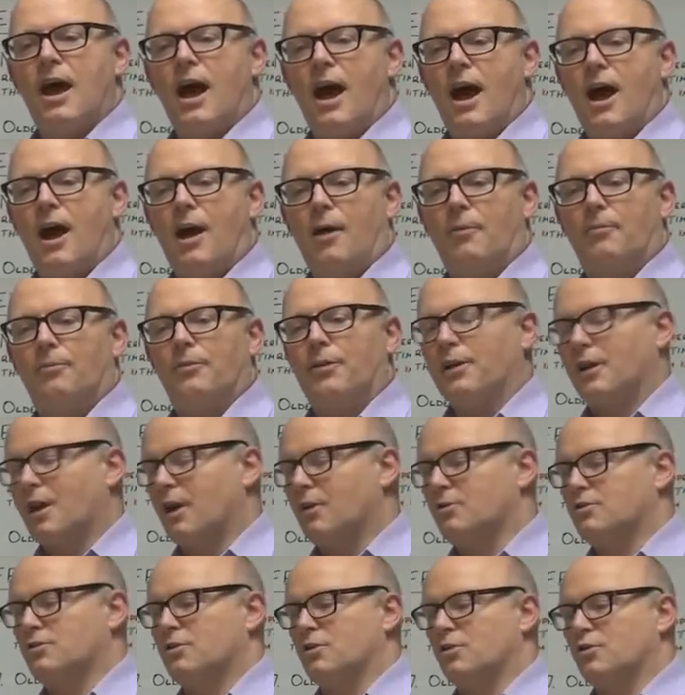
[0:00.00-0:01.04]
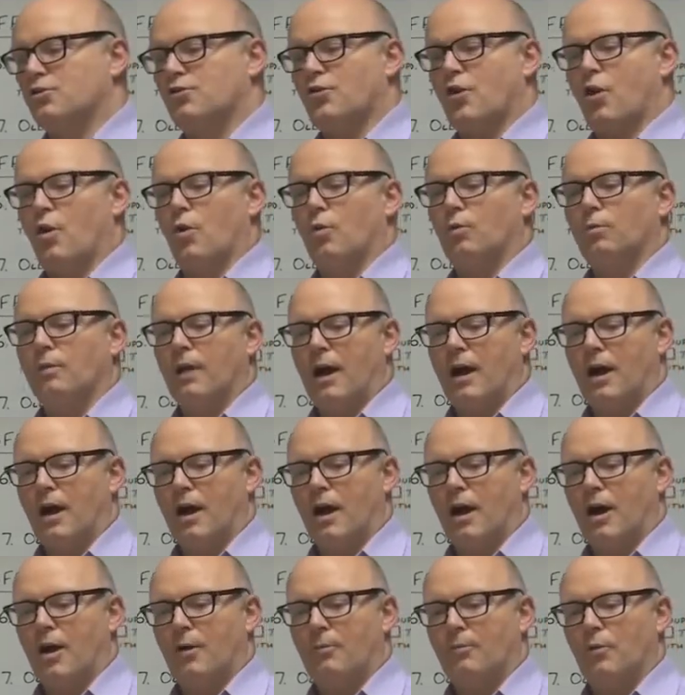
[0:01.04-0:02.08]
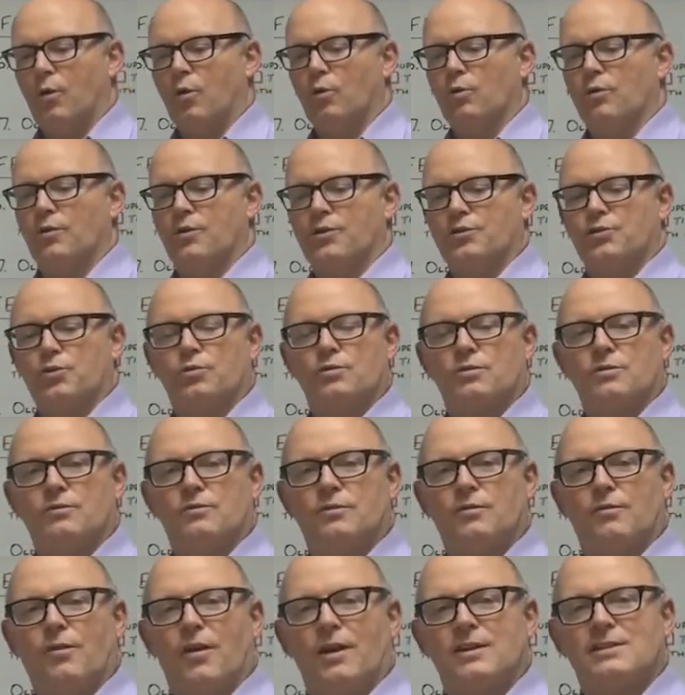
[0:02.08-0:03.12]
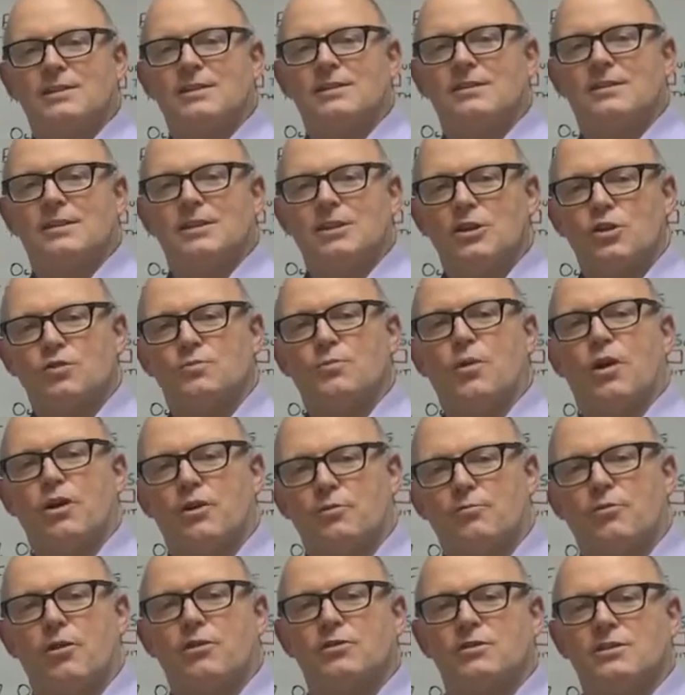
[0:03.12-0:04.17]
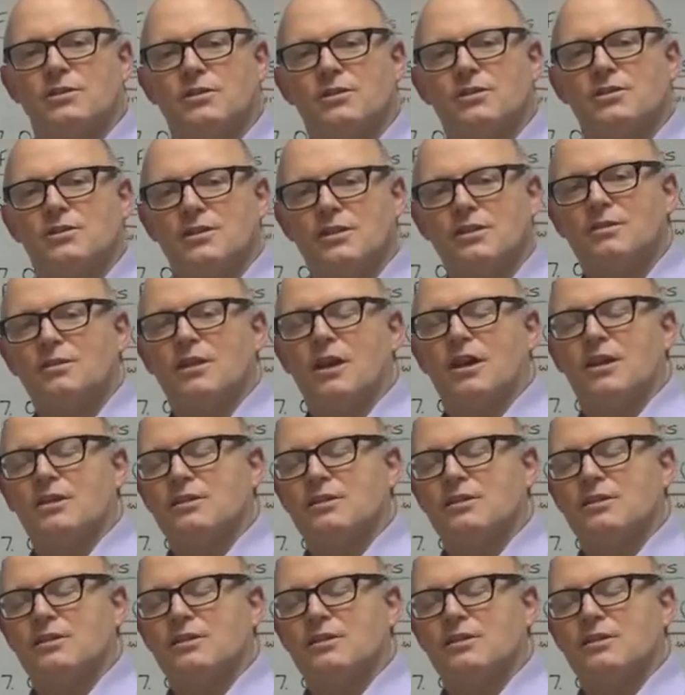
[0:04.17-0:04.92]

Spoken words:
that goes to control all of the sorts of devices that use microprocessors and